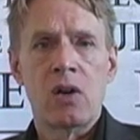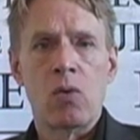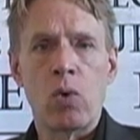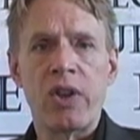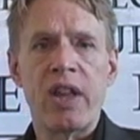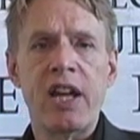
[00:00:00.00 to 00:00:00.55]

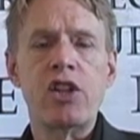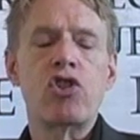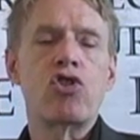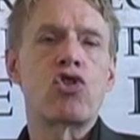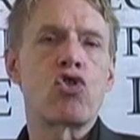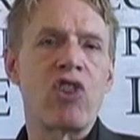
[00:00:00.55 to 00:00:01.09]
when they
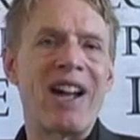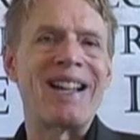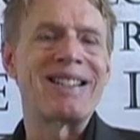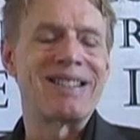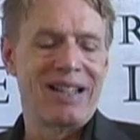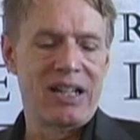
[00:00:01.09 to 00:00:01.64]

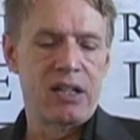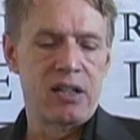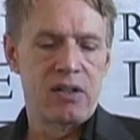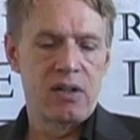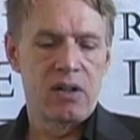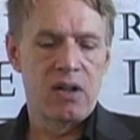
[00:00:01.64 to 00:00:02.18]

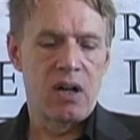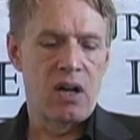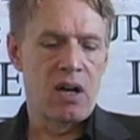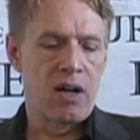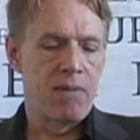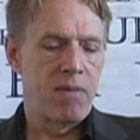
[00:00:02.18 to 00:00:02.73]
translated
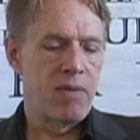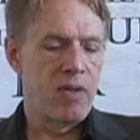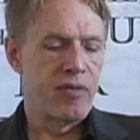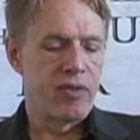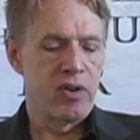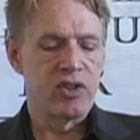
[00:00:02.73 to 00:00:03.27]
the
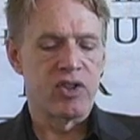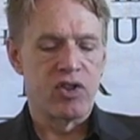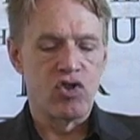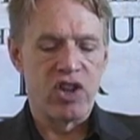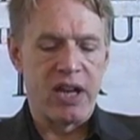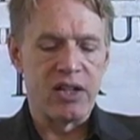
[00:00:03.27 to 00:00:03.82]
verse
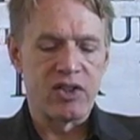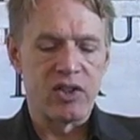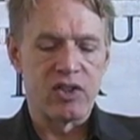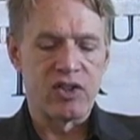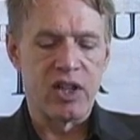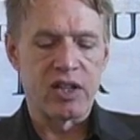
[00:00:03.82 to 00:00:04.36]
in
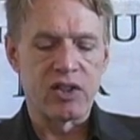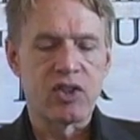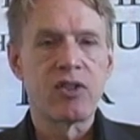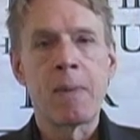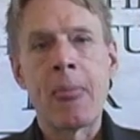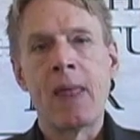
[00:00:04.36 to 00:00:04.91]
Genesis 6